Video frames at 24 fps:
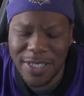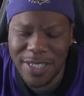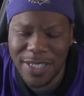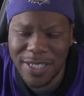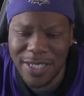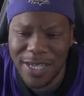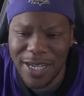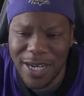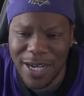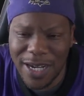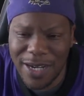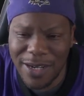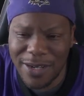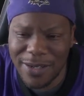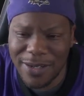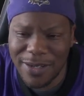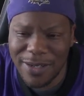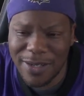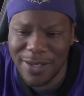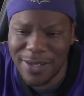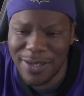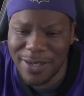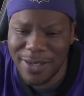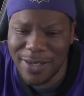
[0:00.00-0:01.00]
Y'all
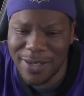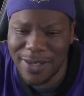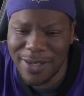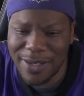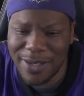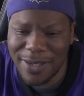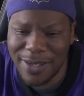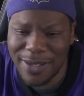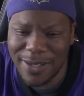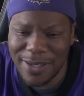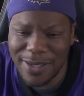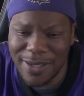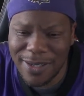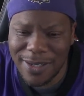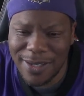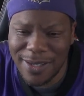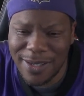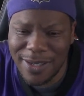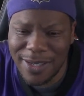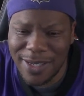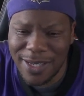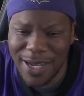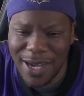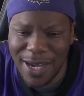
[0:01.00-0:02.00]

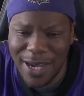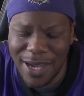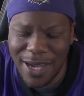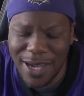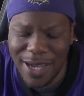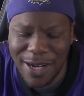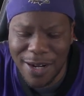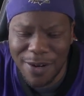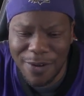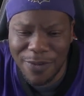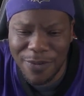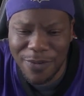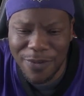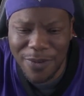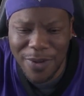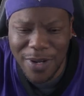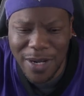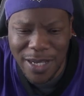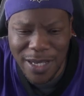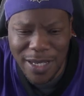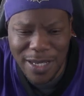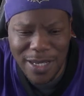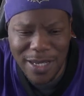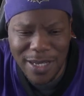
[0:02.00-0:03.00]
y'all had a
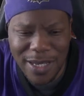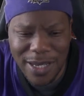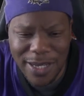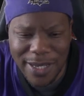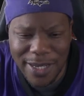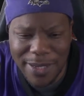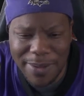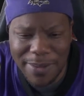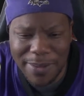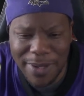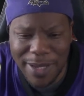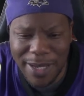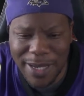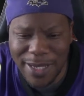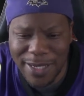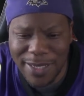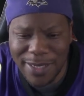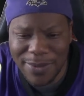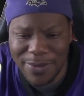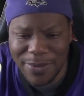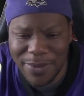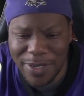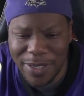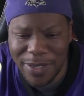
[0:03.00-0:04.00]
really good game
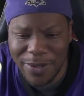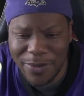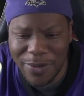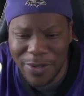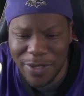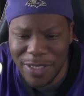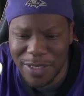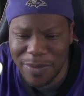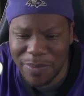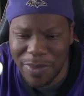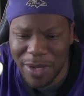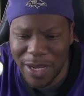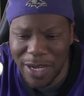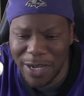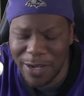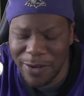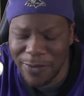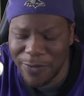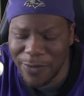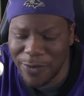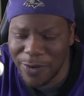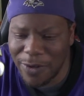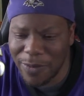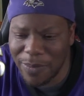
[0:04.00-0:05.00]
last week where it's back
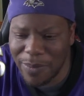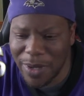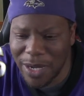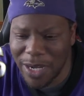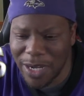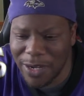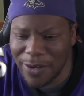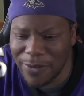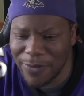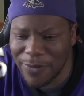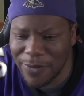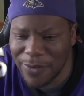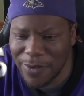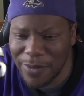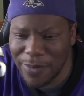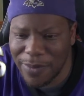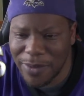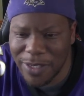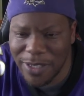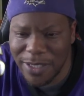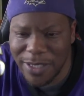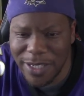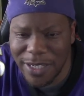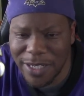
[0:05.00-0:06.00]
and forth, back and forth,
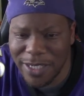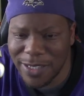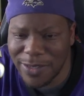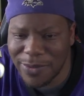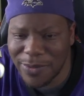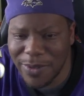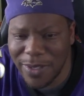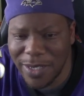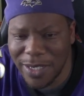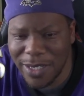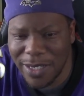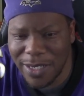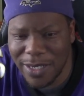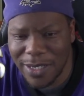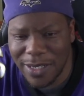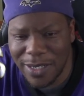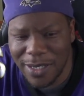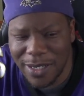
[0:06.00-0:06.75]
but this week